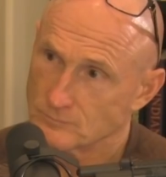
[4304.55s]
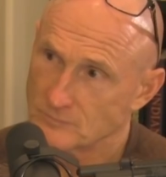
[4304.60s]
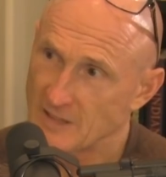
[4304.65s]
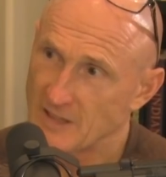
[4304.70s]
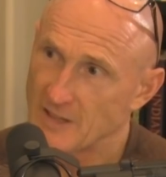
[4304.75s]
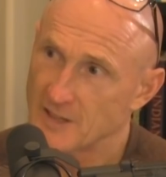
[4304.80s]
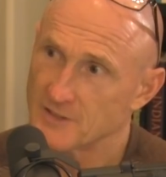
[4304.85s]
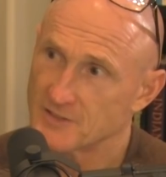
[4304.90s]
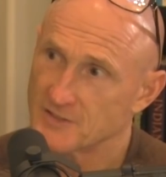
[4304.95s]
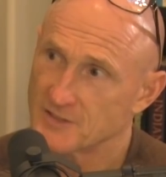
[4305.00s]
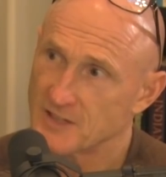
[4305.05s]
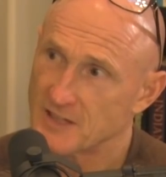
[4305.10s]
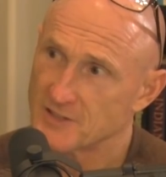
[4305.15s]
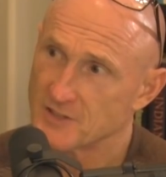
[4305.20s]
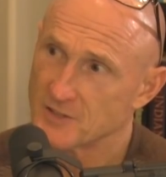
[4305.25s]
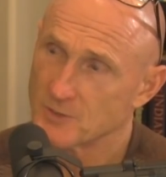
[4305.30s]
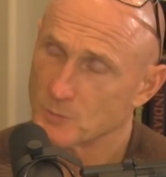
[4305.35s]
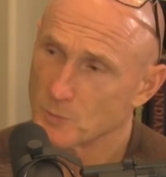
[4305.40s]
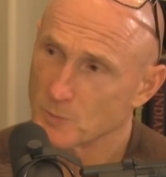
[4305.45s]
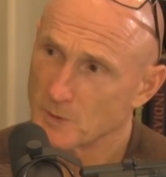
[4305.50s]
Yes,
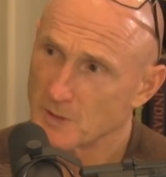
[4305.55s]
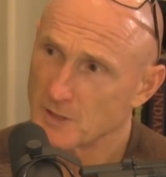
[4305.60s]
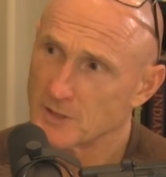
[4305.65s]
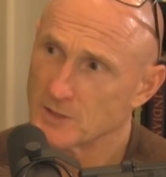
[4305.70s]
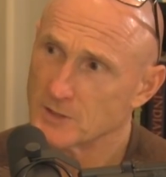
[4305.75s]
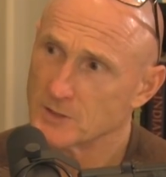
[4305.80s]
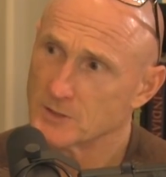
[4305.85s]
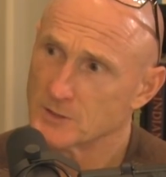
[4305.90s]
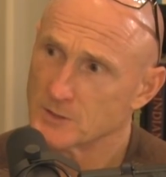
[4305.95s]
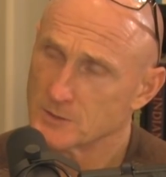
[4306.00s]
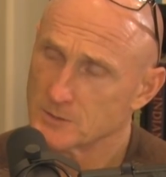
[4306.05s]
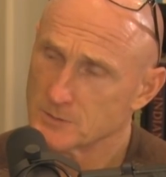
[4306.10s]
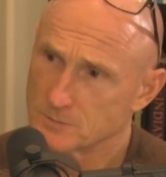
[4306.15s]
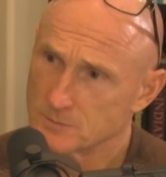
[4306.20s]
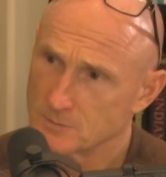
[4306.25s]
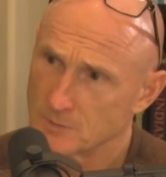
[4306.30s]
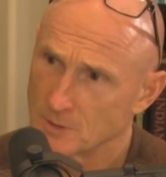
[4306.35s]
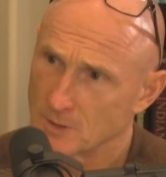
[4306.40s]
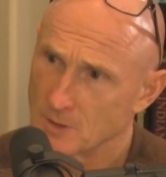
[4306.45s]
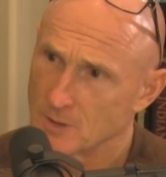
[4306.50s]
that's a
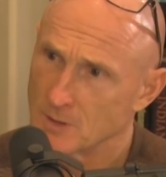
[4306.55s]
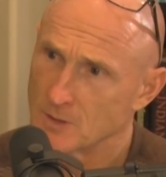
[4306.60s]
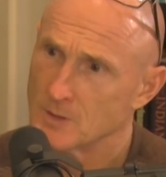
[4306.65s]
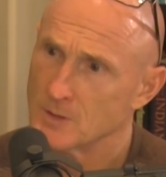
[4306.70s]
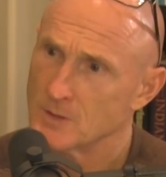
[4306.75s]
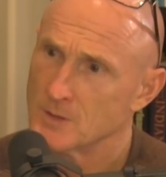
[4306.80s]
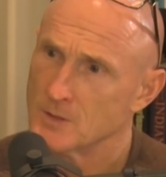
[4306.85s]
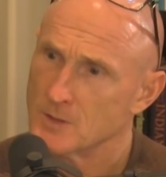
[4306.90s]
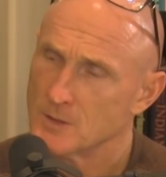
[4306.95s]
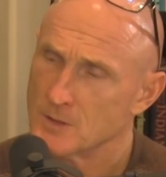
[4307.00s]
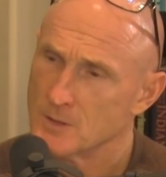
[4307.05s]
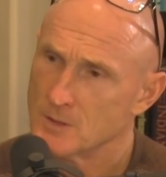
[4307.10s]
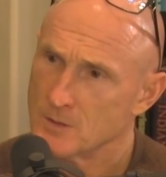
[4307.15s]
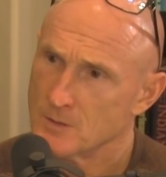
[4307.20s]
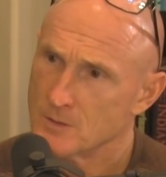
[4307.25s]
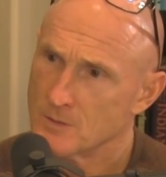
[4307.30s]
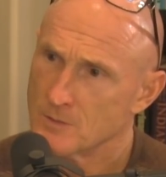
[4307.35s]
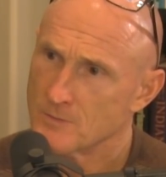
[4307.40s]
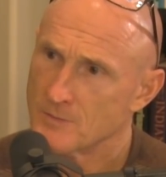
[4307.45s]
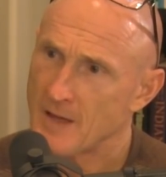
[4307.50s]
real
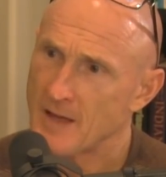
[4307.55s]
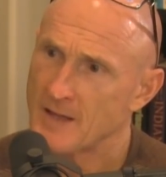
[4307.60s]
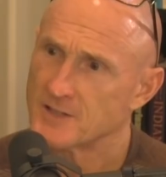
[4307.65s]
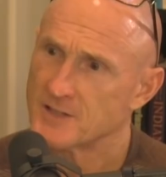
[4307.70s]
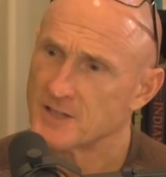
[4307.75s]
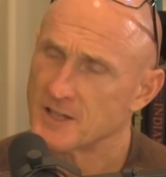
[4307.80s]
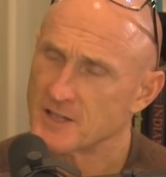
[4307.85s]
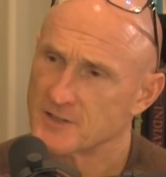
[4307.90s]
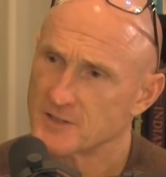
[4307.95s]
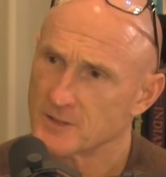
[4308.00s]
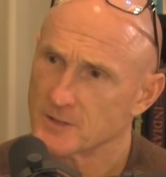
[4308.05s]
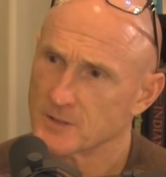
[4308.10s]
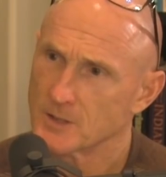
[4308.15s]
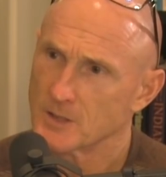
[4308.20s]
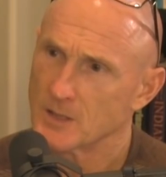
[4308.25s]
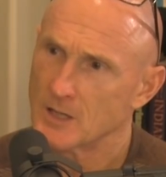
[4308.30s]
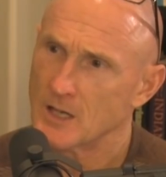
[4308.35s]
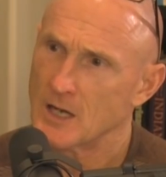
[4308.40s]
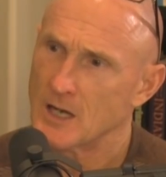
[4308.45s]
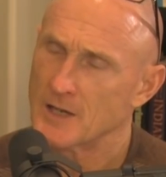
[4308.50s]
that takes a
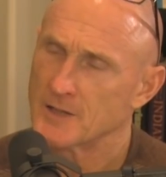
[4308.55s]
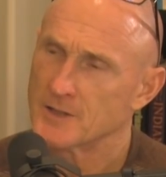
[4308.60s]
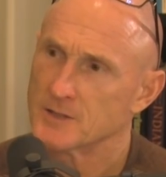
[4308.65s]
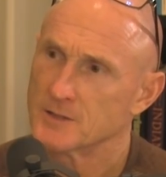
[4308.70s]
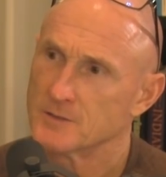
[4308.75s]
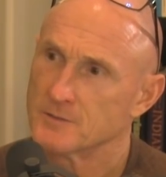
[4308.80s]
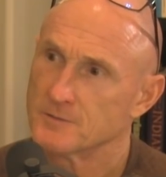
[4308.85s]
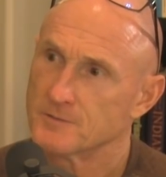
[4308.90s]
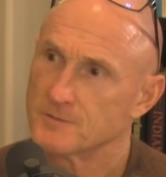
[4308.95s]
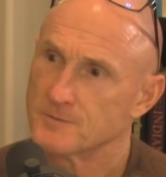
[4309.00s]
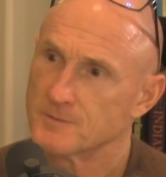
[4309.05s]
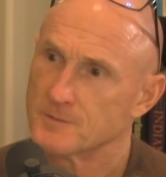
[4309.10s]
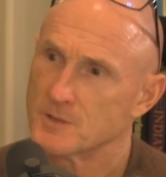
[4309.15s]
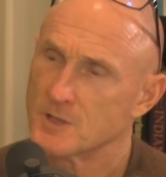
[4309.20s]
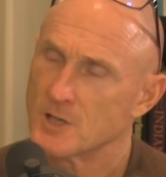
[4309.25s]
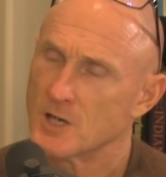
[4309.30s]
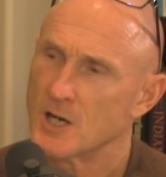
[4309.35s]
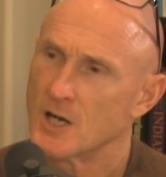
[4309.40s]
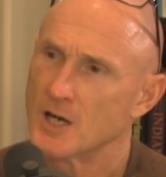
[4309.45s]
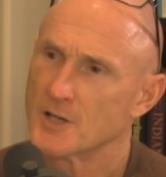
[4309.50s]
lot of
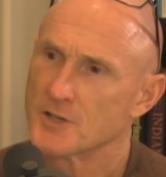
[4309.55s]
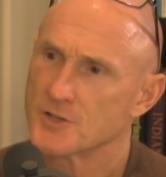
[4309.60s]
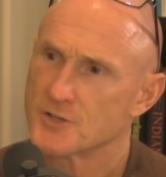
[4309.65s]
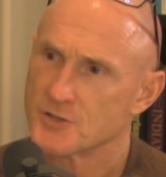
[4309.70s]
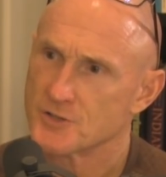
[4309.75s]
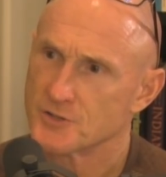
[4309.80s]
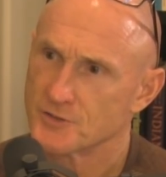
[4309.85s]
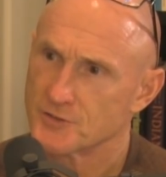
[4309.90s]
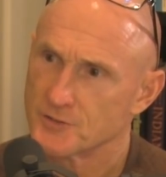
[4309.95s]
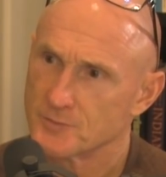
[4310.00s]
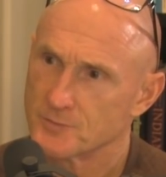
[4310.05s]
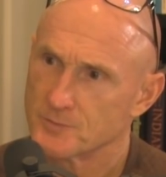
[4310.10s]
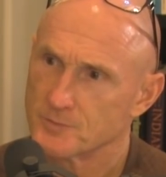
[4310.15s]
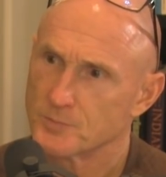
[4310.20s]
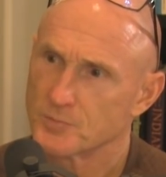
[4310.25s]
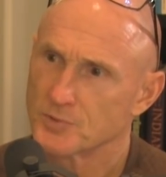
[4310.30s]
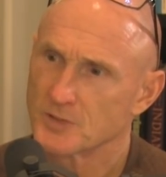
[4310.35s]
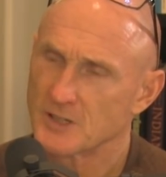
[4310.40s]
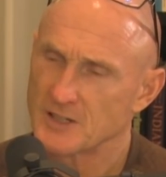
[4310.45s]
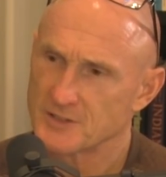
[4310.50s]
conscious
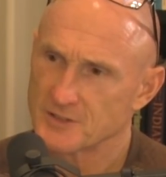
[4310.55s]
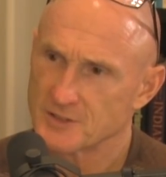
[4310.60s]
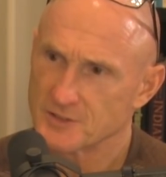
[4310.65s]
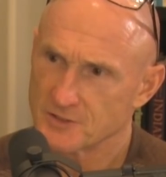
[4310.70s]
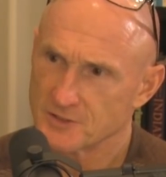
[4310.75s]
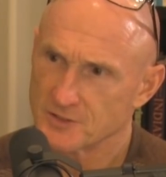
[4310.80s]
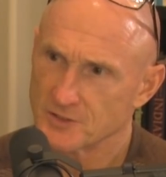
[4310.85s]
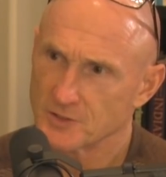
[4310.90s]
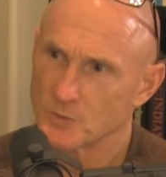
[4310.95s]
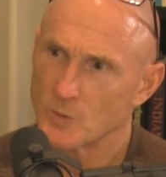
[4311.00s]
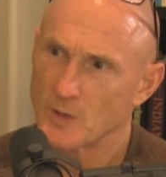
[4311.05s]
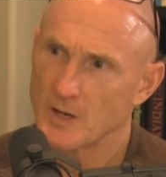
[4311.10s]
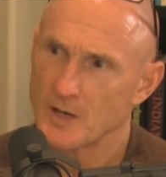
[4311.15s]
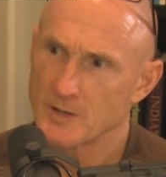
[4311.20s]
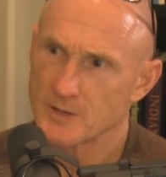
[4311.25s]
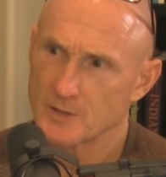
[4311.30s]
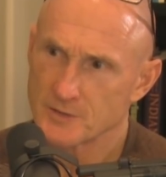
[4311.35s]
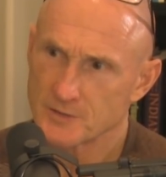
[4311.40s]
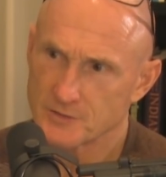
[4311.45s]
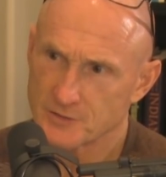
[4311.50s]
presence and
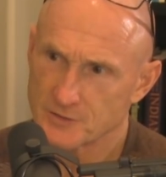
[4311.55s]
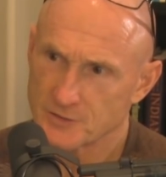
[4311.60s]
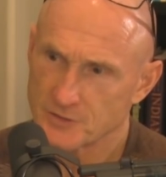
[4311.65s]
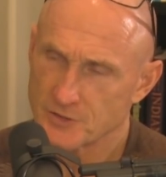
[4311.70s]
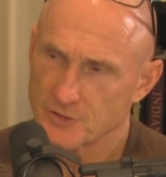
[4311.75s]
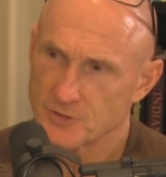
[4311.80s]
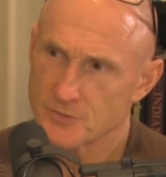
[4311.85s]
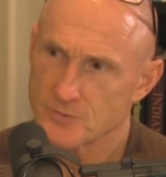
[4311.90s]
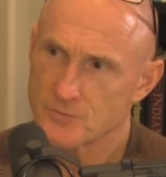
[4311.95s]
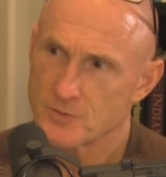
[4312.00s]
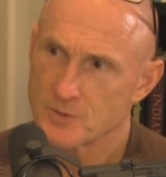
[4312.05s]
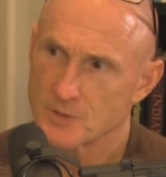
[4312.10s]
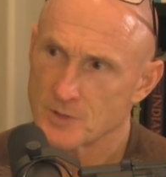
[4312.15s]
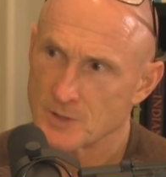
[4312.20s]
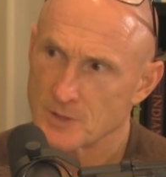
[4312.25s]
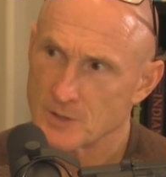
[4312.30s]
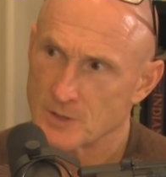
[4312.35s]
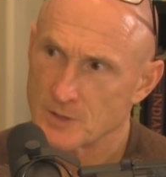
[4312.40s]
awareness to